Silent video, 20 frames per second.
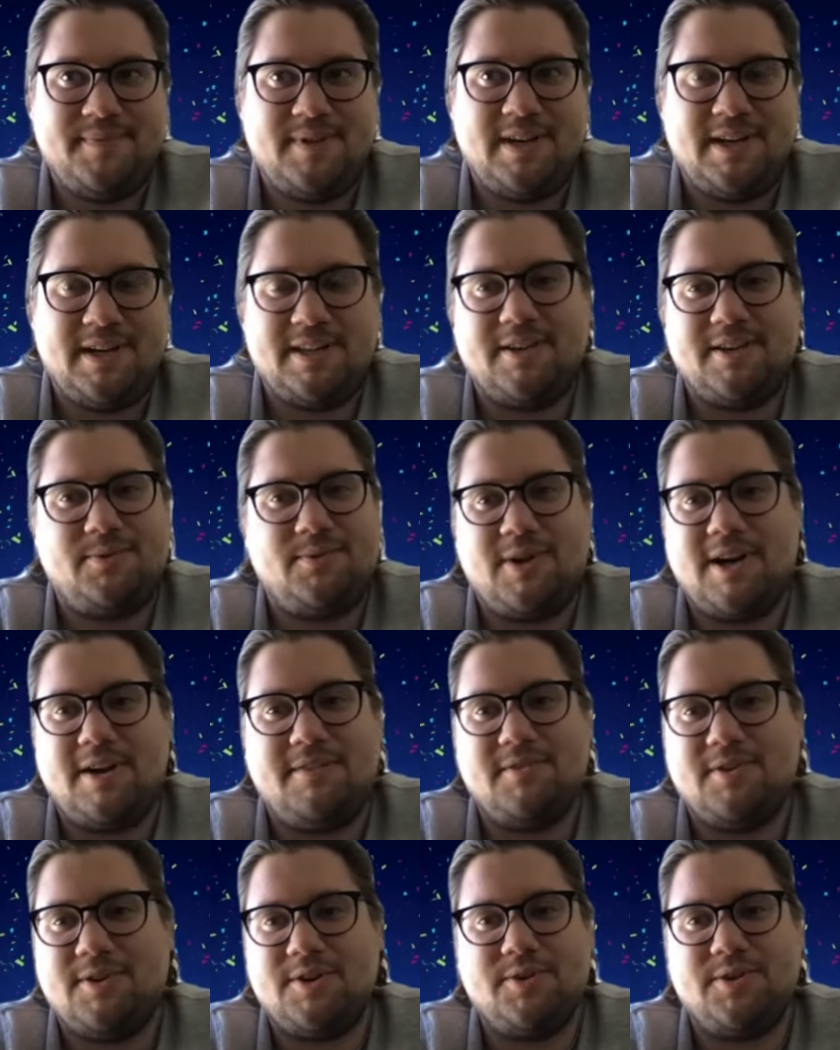I think
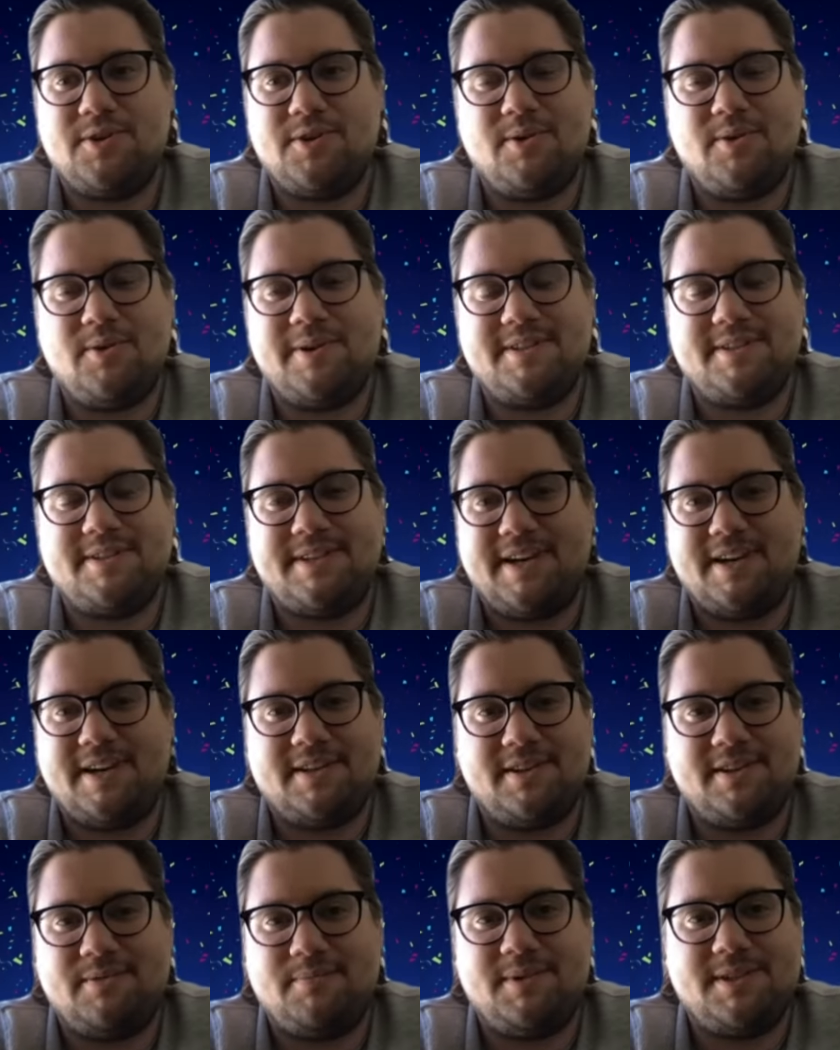wherever you go in tech,
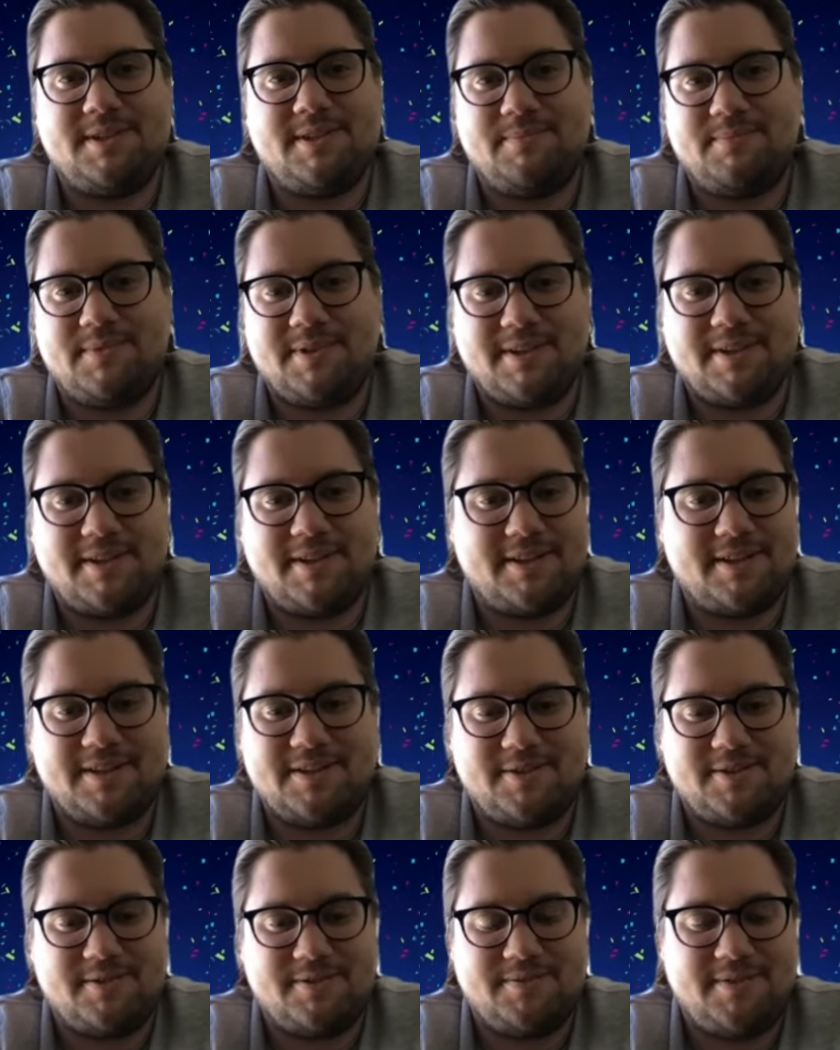there'll be something like this or